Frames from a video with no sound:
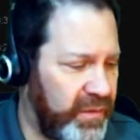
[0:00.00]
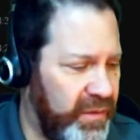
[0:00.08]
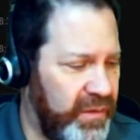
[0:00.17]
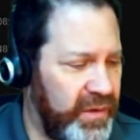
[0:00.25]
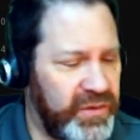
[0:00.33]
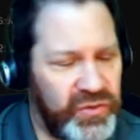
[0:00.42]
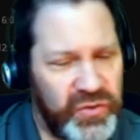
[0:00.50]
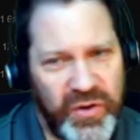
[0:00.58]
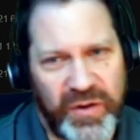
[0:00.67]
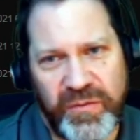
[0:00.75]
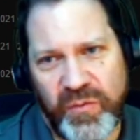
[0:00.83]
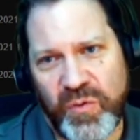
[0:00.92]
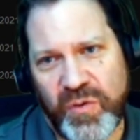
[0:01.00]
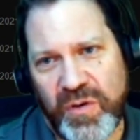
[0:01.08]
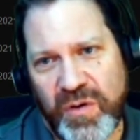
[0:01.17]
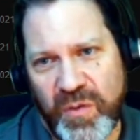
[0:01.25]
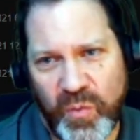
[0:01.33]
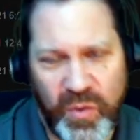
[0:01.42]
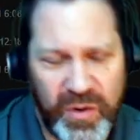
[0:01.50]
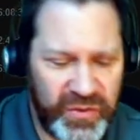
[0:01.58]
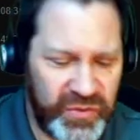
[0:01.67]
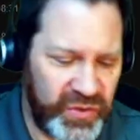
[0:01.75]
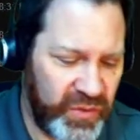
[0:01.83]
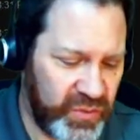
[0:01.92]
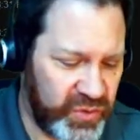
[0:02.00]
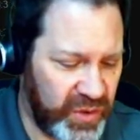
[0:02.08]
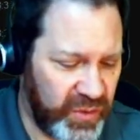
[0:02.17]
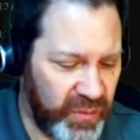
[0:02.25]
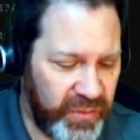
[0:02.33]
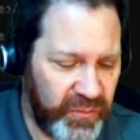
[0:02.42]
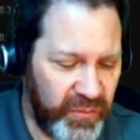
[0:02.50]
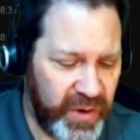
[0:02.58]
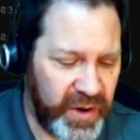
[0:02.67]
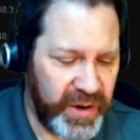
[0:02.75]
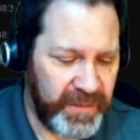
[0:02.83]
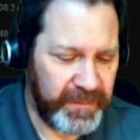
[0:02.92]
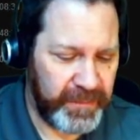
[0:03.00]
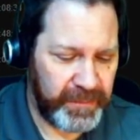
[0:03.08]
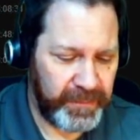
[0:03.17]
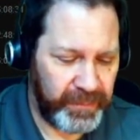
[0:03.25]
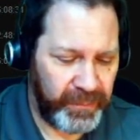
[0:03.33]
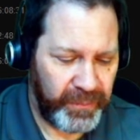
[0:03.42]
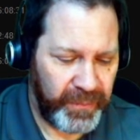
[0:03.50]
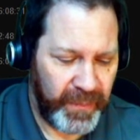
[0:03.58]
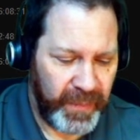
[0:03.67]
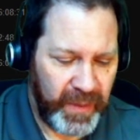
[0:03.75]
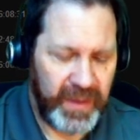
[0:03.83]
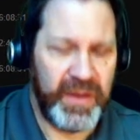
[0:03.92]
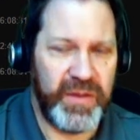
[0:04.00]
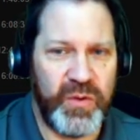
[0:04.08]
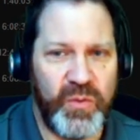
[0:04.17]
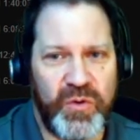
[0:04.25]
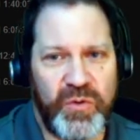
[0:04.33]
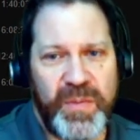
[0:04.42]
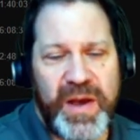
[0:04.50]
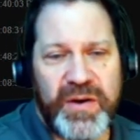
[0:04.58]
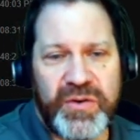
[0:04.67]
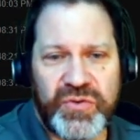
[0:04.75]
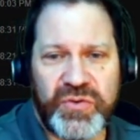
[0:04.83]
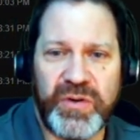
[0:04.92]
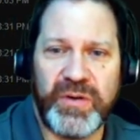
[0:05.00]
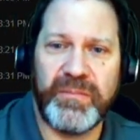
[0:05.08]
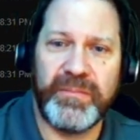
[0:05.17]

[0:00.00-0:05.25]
let's look for 1003 in the order manager screen.